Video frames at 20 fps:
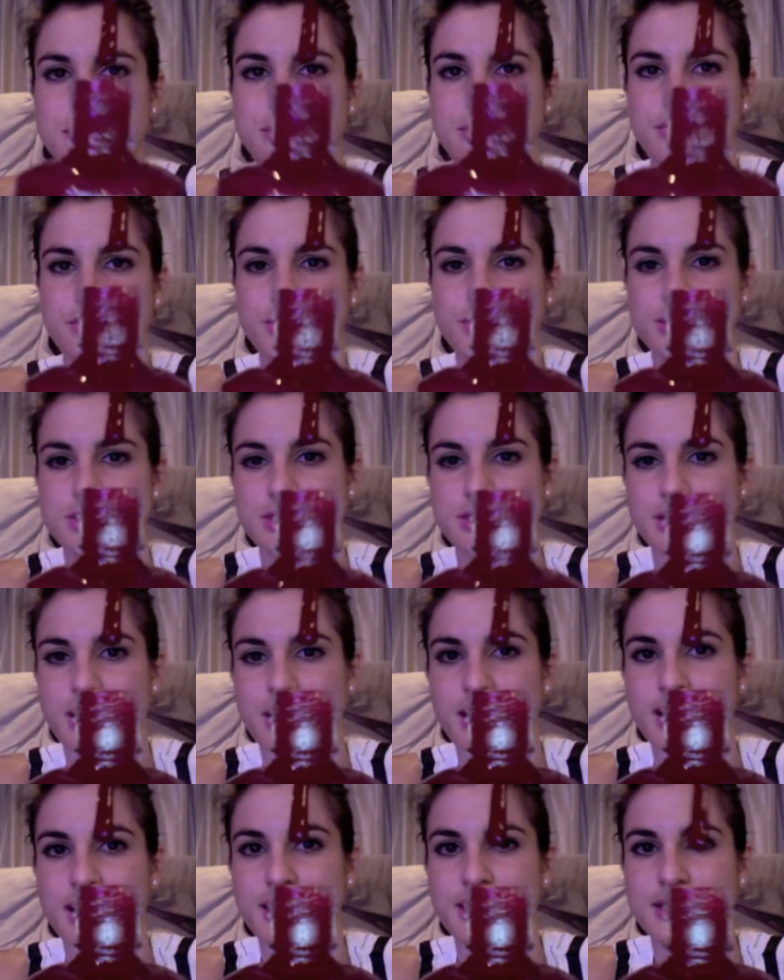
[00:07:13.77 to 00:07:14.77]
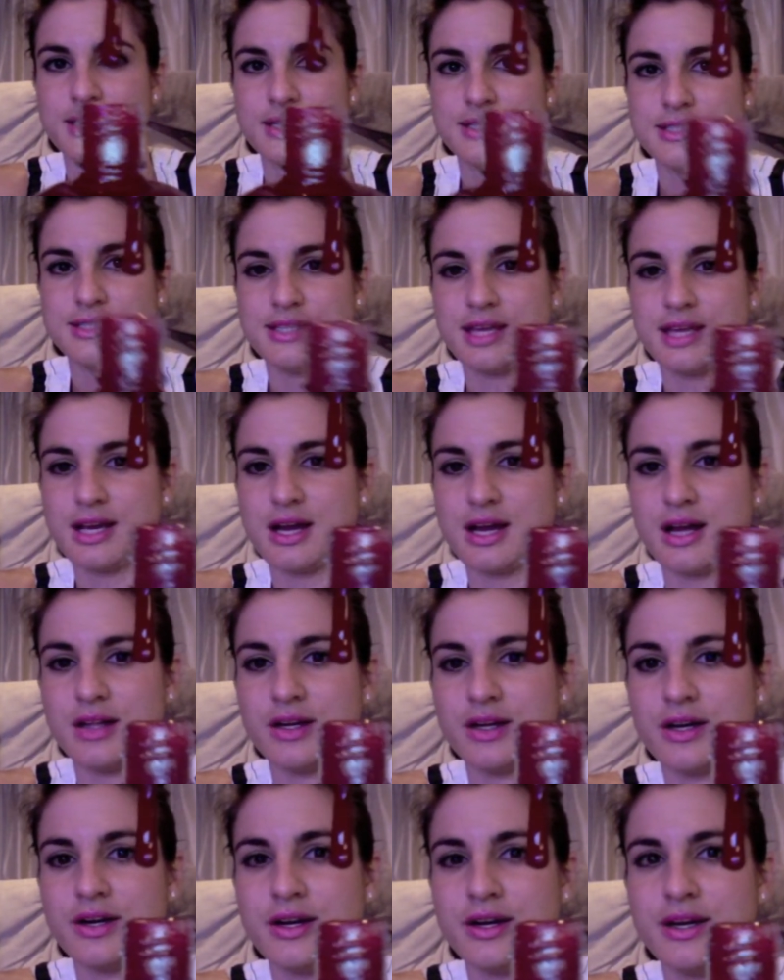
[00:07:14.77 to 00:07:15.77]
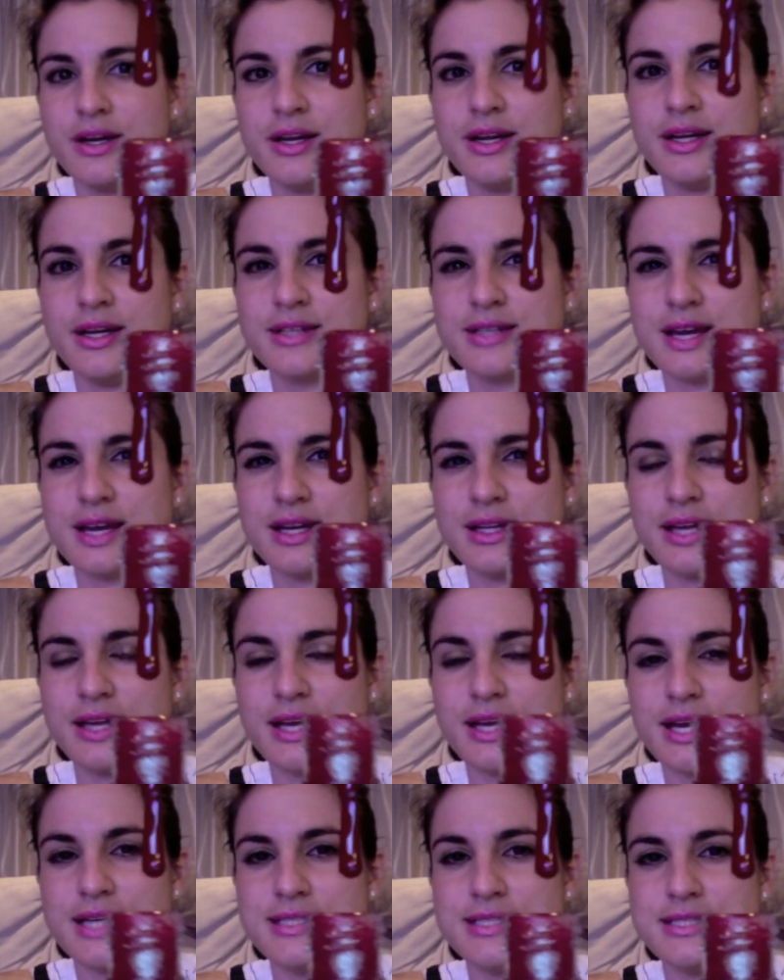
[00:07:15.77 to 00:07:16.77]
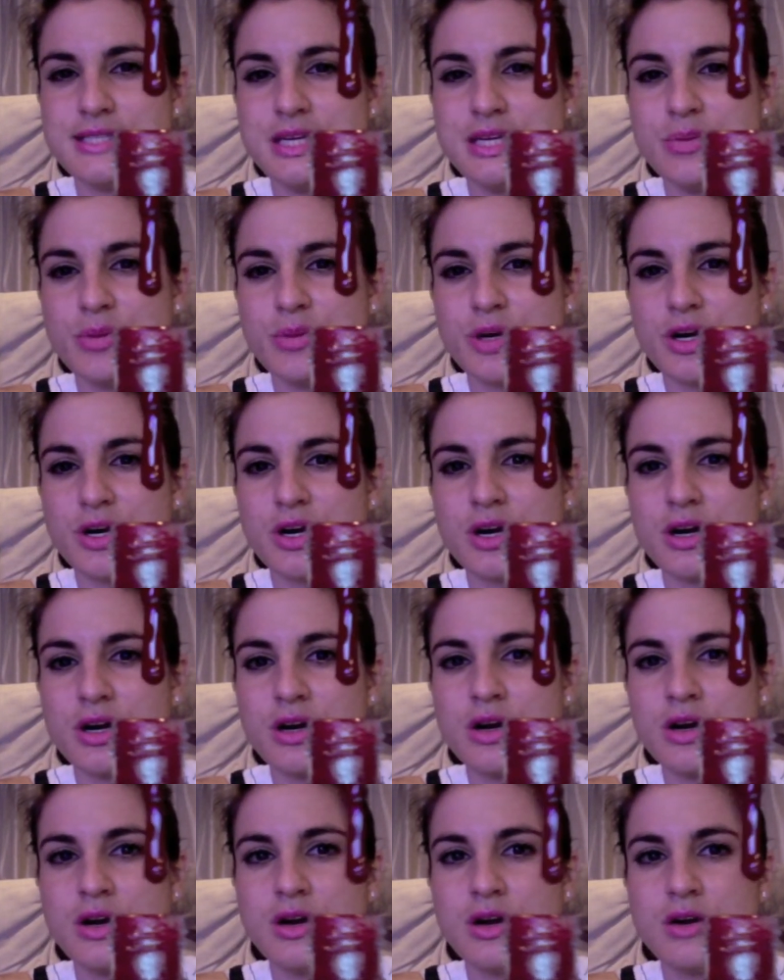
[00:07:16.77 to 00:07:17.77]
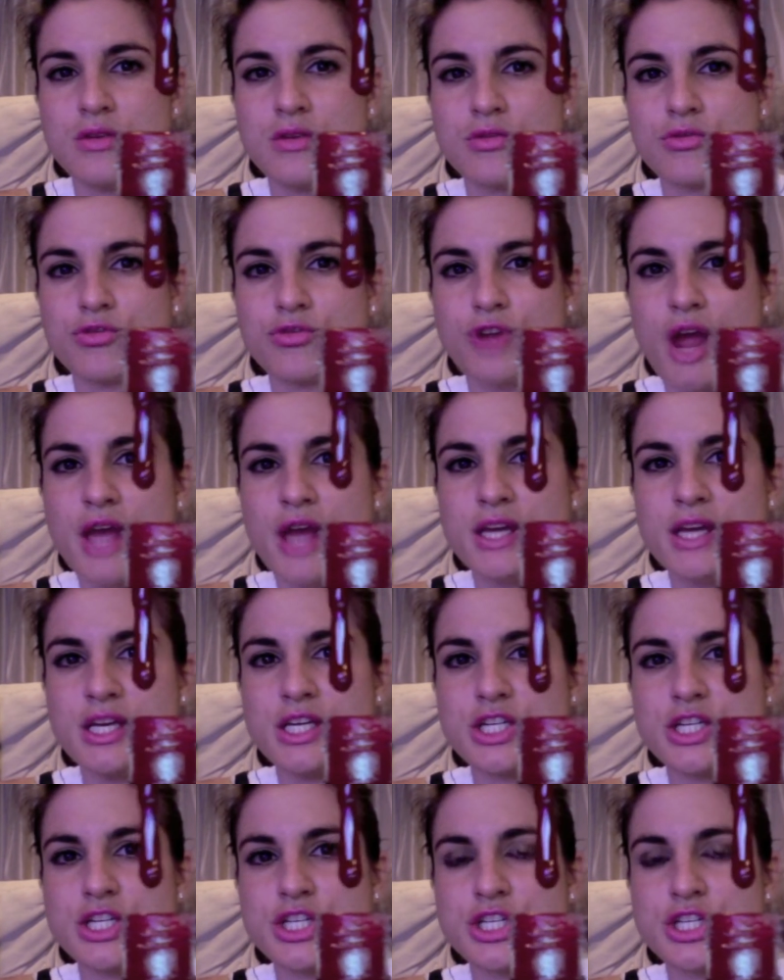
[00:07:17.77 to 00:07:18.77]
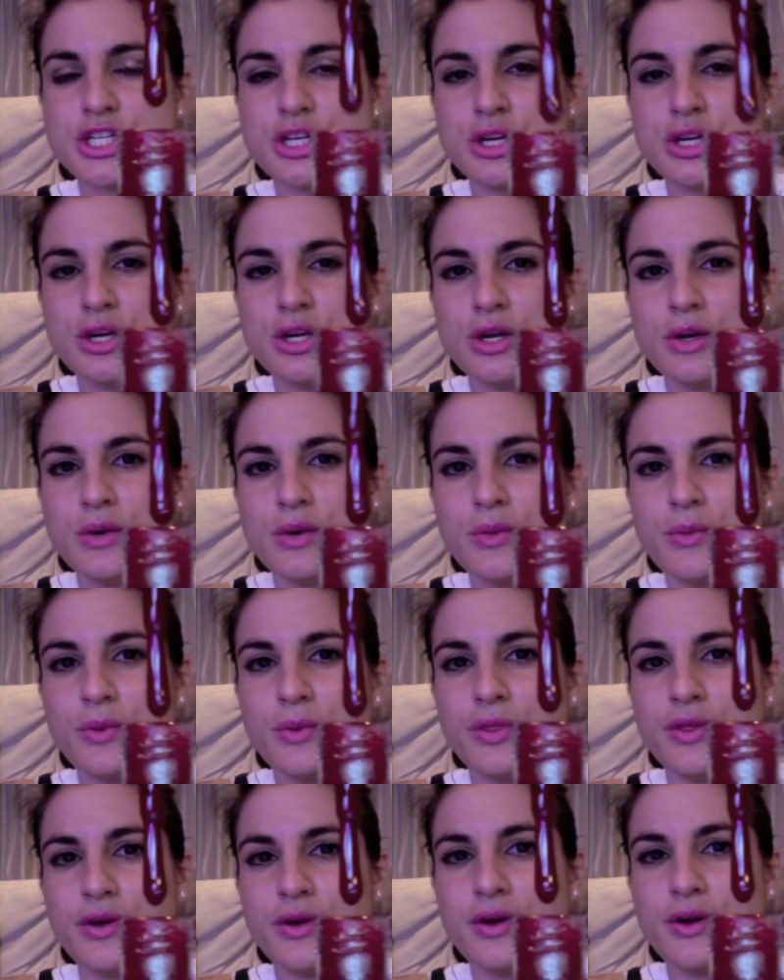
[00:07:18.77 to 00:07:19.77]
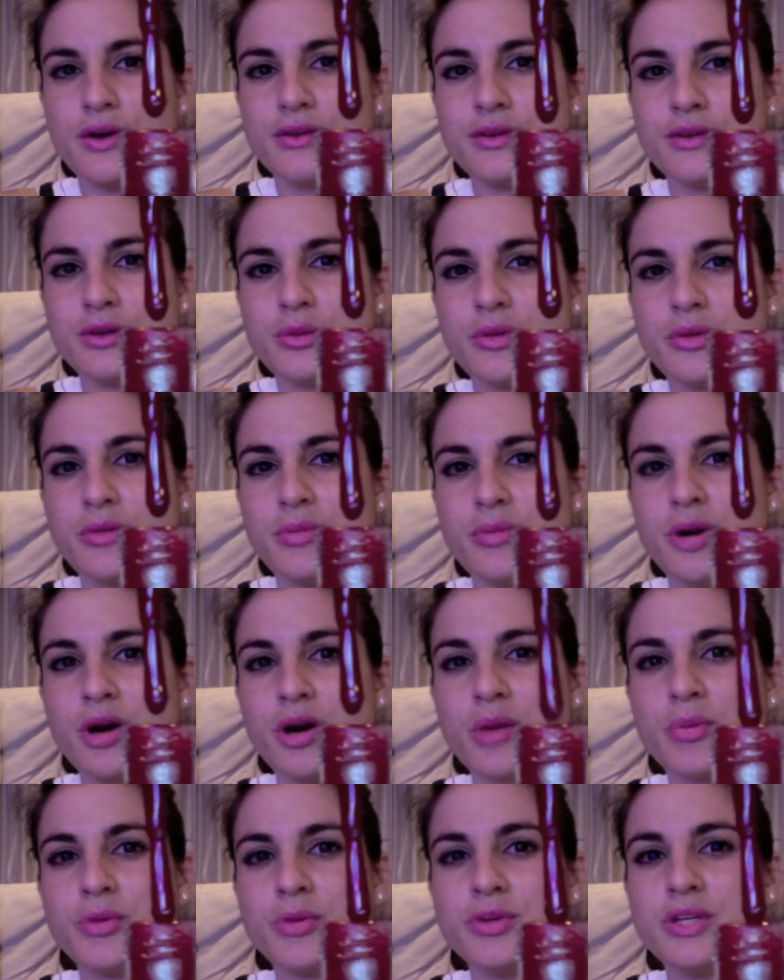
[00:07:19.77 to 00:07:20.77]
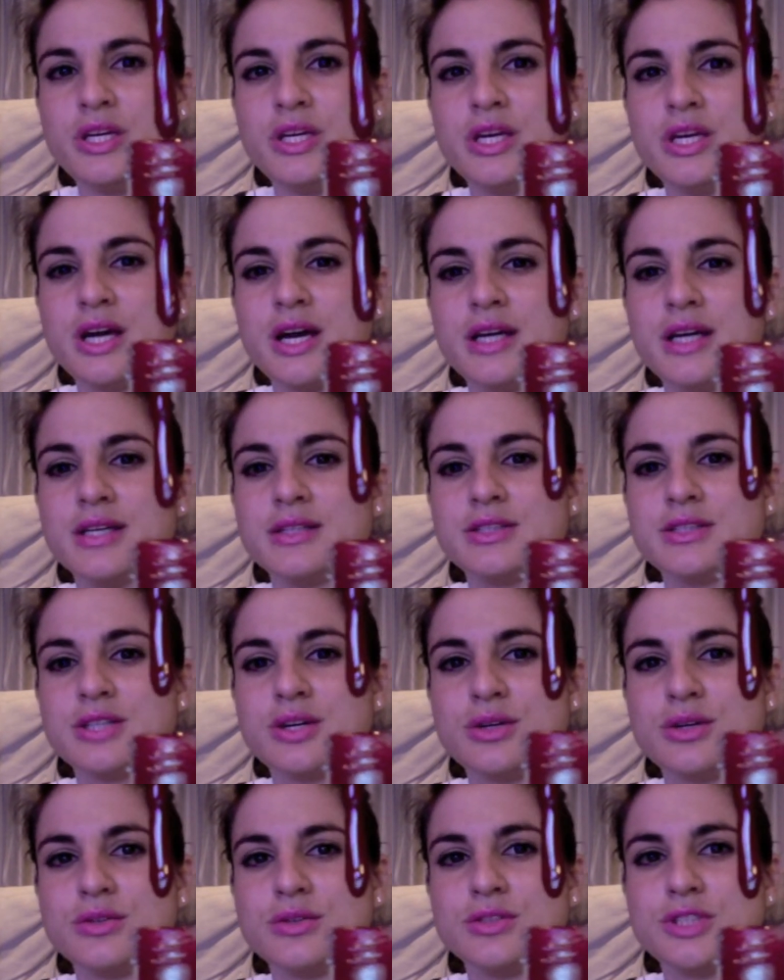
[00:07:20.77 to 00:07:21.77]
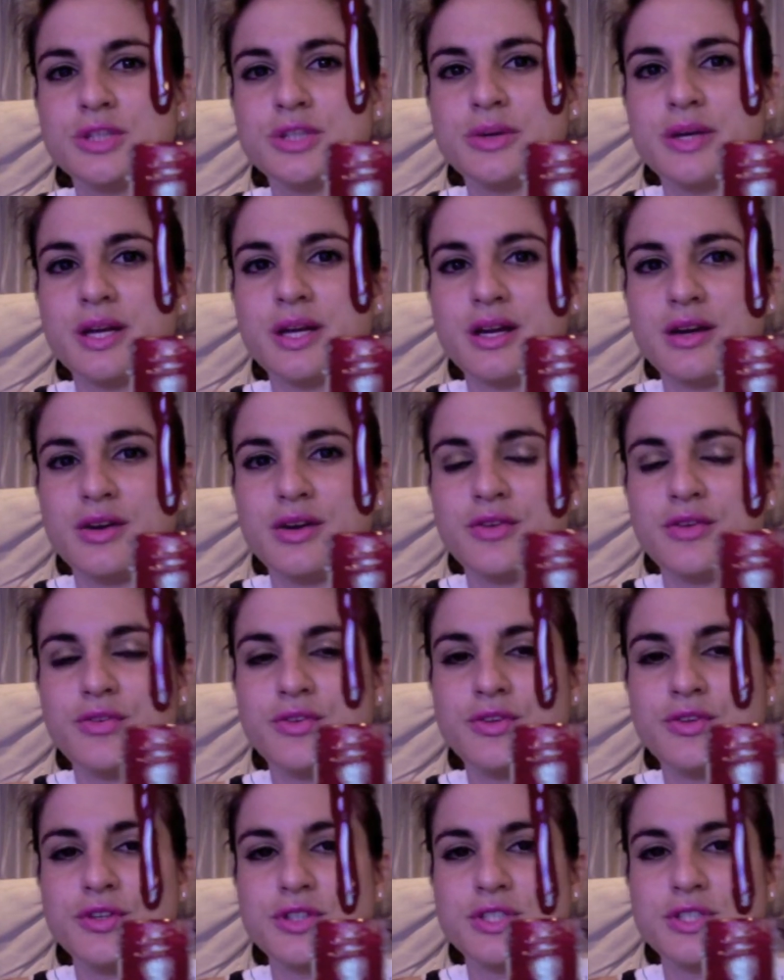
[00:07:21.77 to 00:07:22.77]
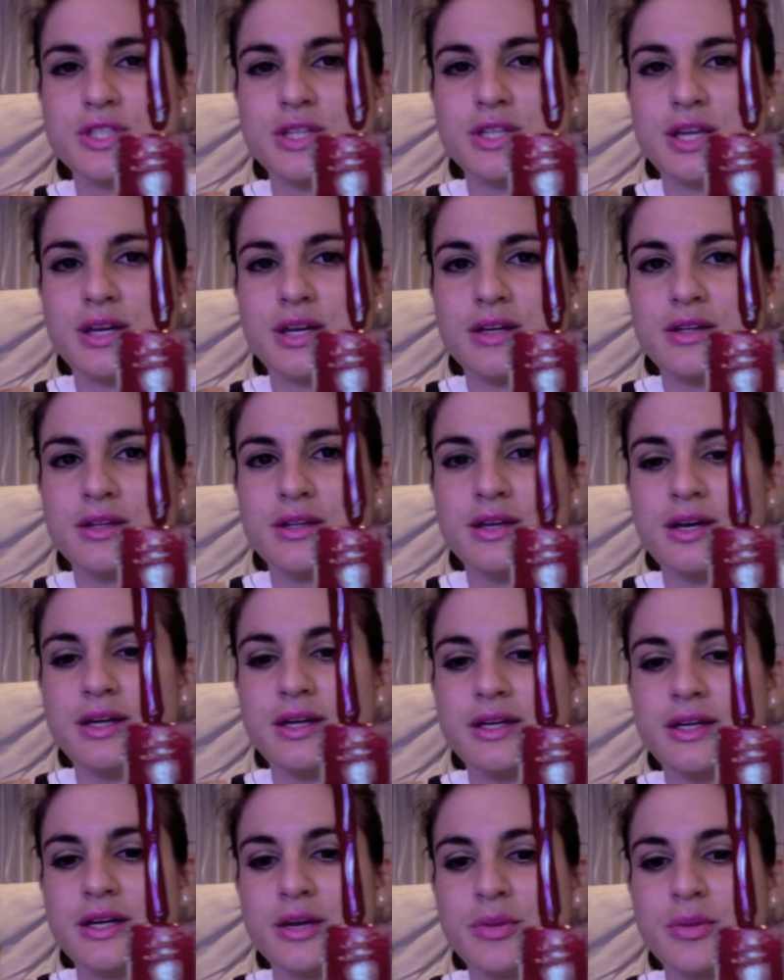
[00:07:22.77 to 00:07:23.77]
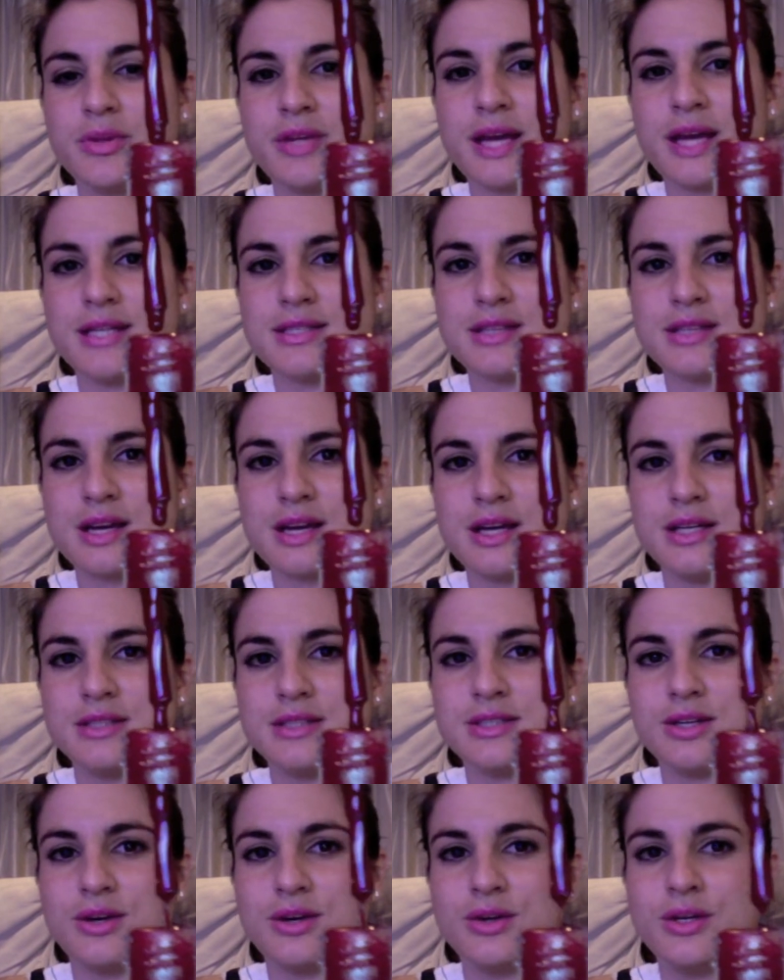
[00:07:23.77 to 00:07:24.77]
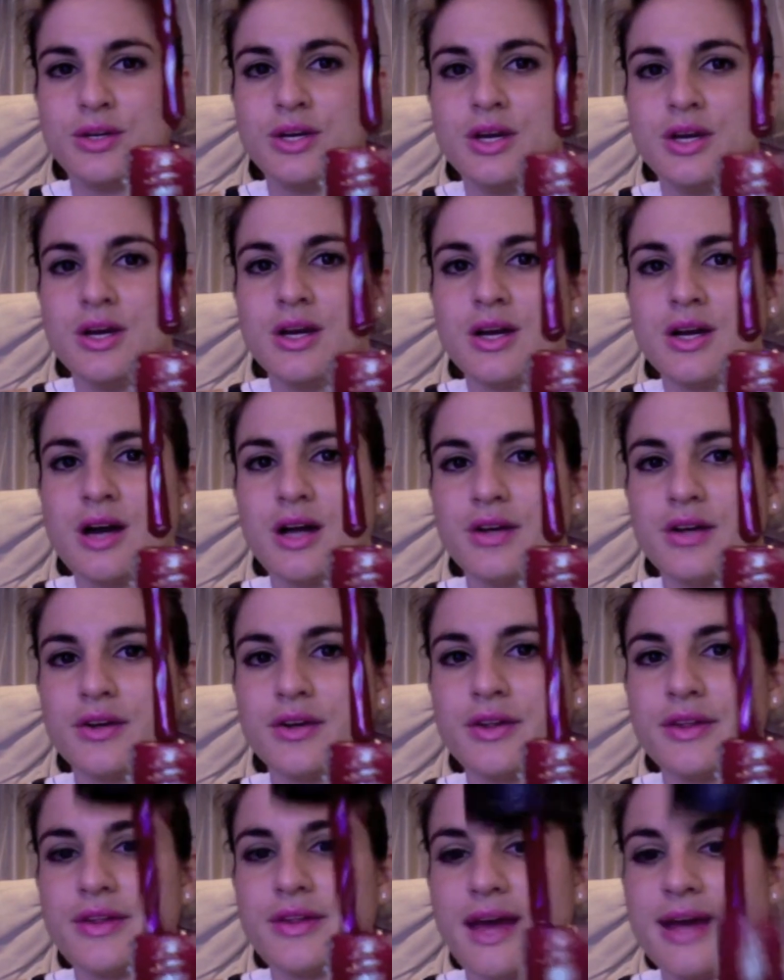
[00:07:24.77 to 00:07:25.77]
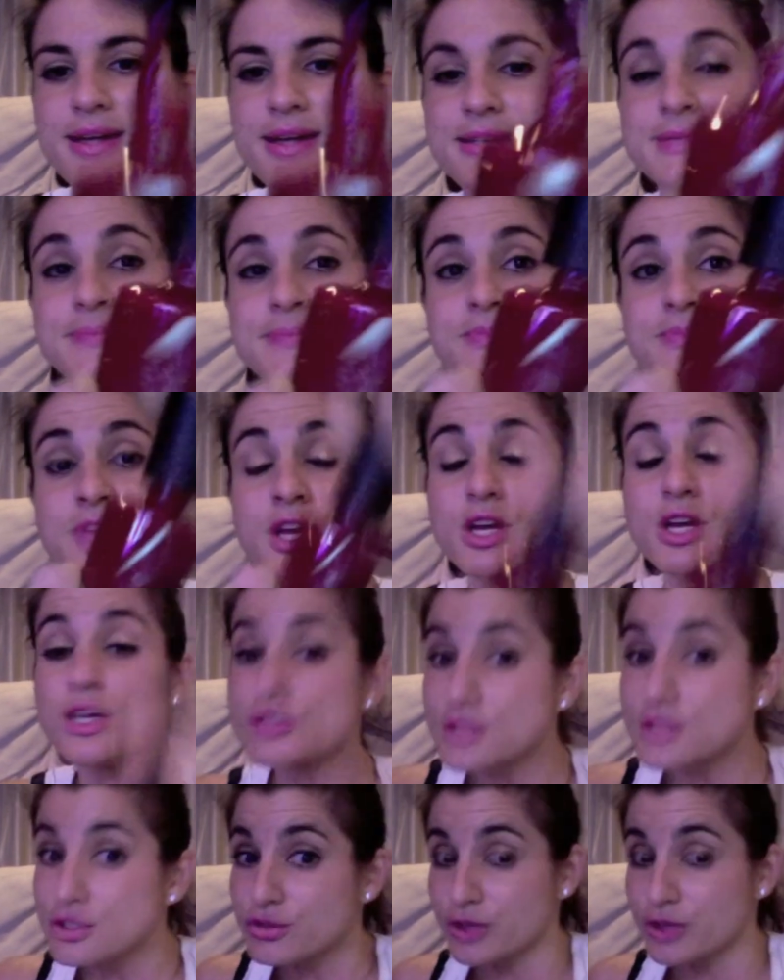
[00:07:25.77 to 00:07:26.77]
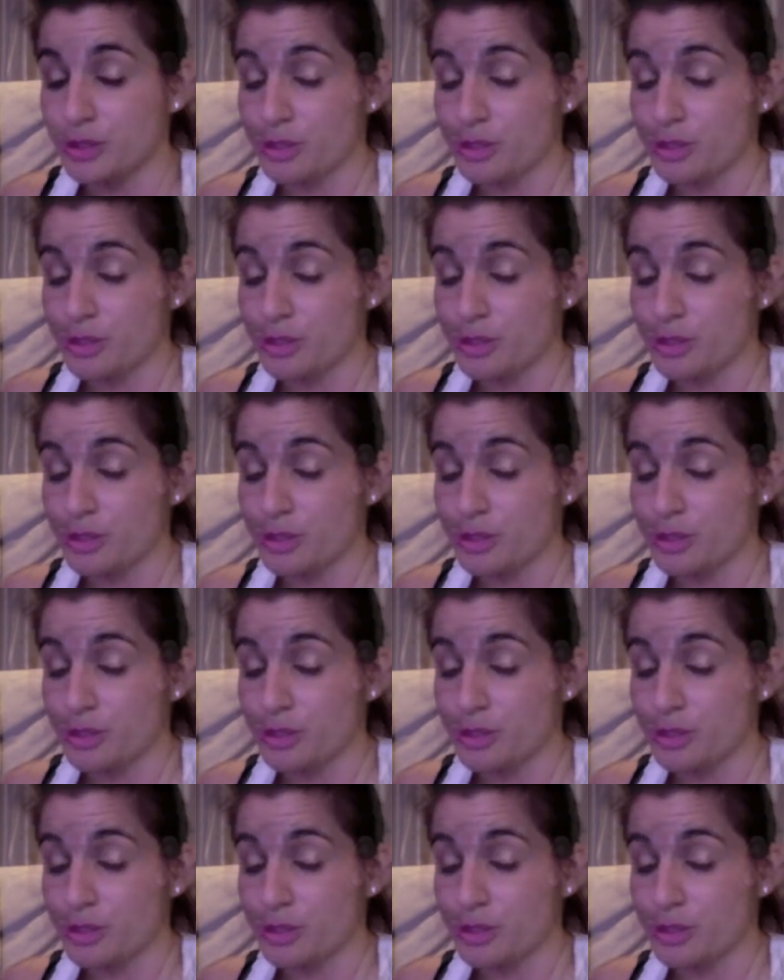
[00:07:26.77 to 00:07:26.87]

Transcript: if you could see that. See that color? It's kind of like a deeper reddish with a little bit of purpley kind of tone to it. I don't know if you're seeing that on here, but that's the kind of tone color that is. So it's really